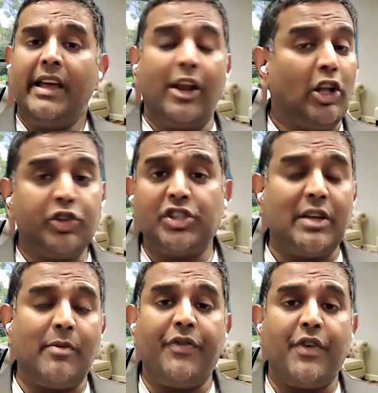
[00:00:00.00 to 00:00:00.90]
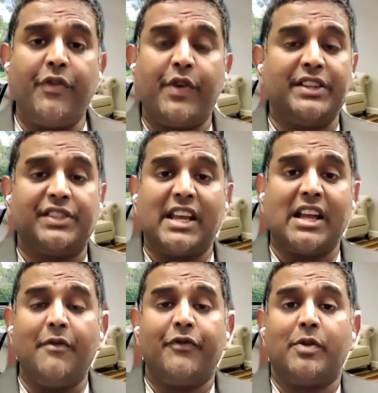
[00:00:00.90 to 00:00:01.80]
And also some of our friends, they
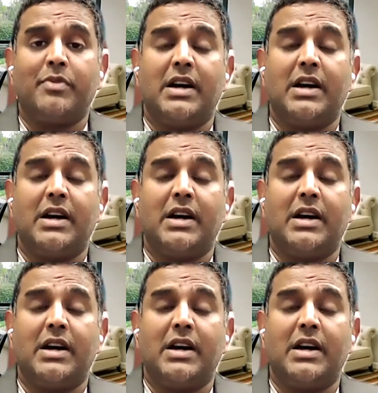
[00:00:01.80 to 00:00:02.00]
come from